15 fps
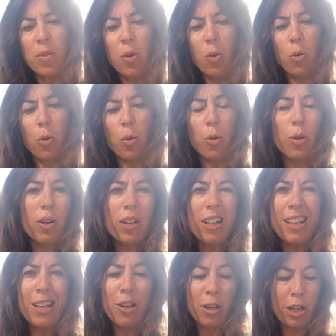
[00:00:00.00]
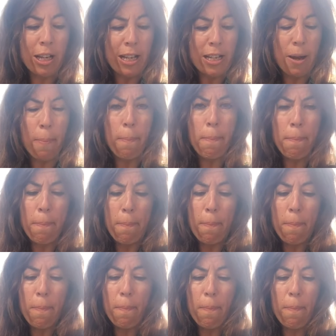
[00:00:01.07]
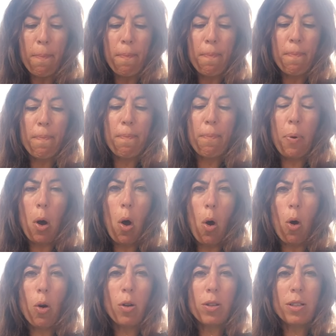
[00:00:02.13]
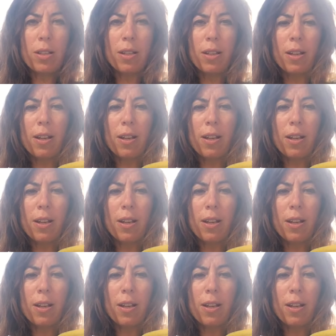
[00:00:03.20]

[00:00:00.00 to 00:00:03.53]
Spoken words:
Or you could get a pot